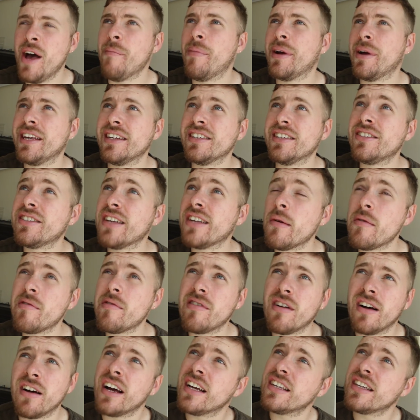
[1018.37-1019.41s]
but it
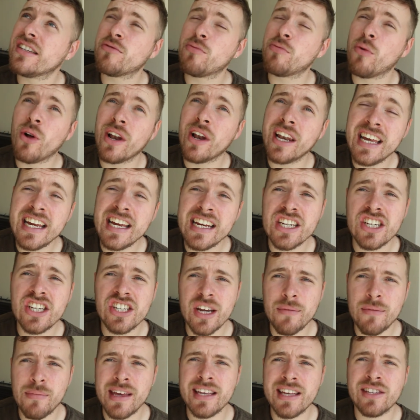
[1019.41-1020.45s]
summarized what
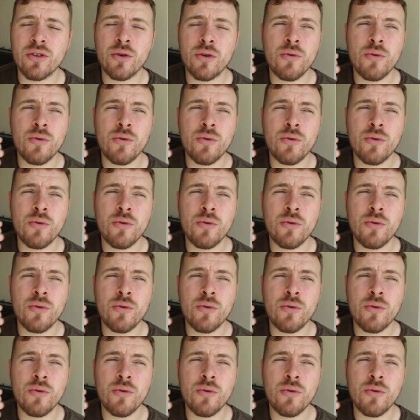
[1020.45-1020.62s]
leadership is,